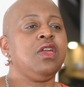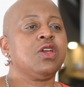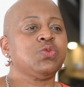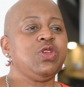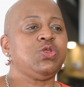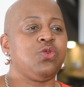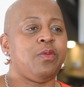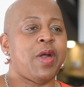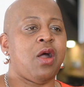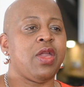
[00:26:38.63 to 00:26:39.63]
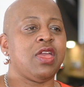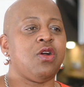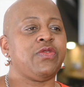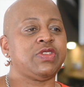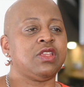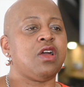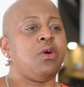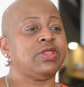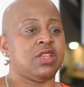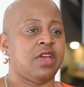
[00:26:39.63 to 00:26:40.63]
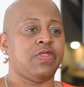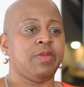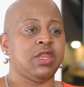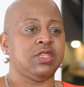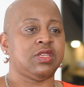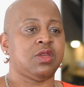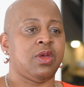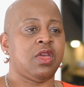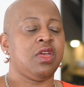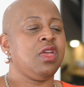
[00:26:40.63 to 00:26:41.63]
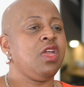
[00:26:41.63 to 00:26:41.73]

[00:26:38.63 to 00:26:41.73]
Because we talk about it often, oh, I don't have the money to do it.